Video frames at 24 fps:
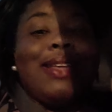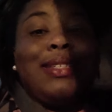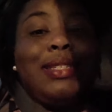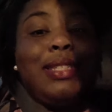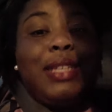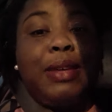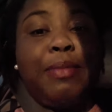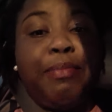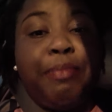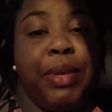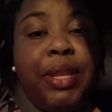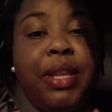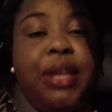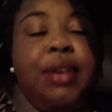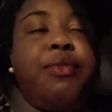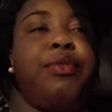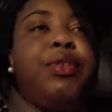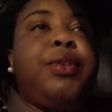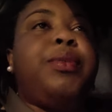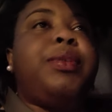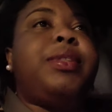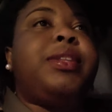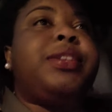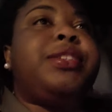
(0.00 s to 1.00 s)
I see many
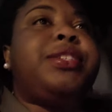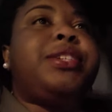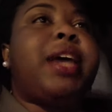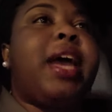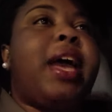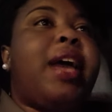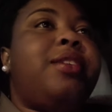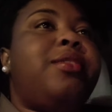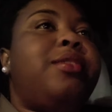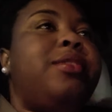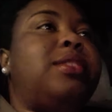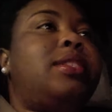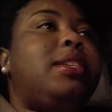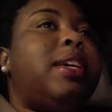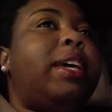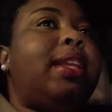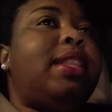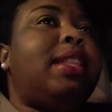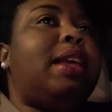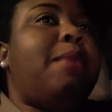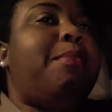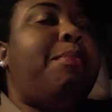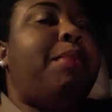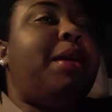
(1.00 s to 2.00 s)
of you in the chat, you're
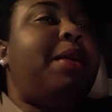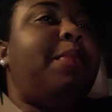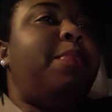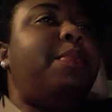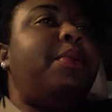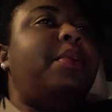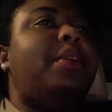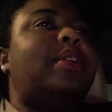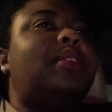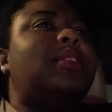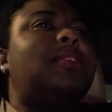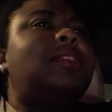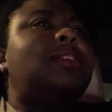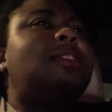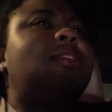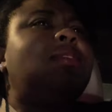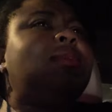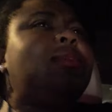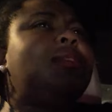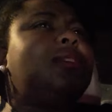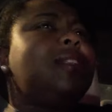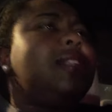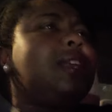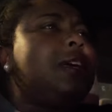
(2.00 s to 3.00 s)
saying that people are
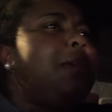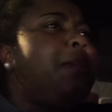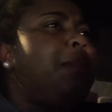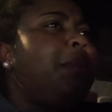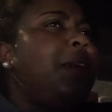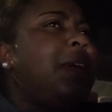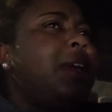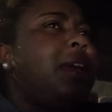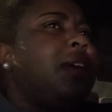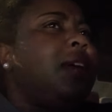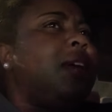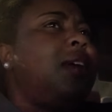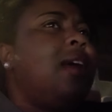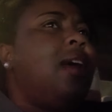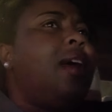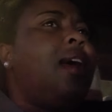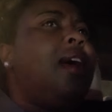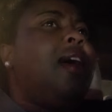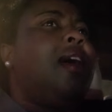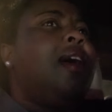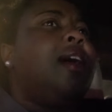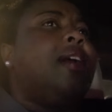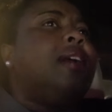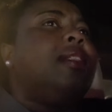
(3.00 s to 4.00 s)
still sleeping,
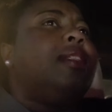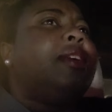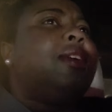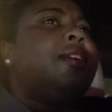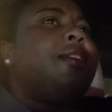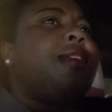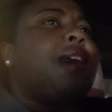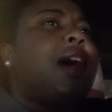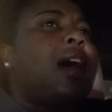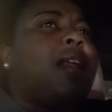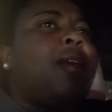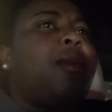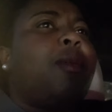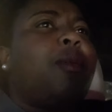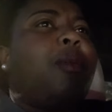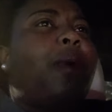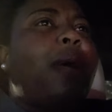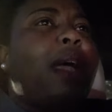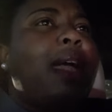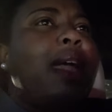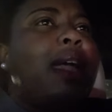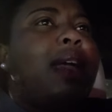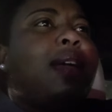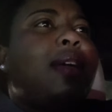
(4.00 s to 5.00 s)
they're not
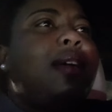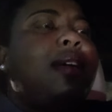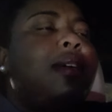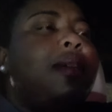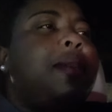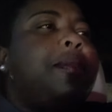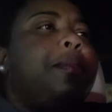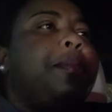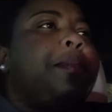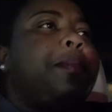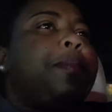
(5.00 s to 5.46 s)
awake,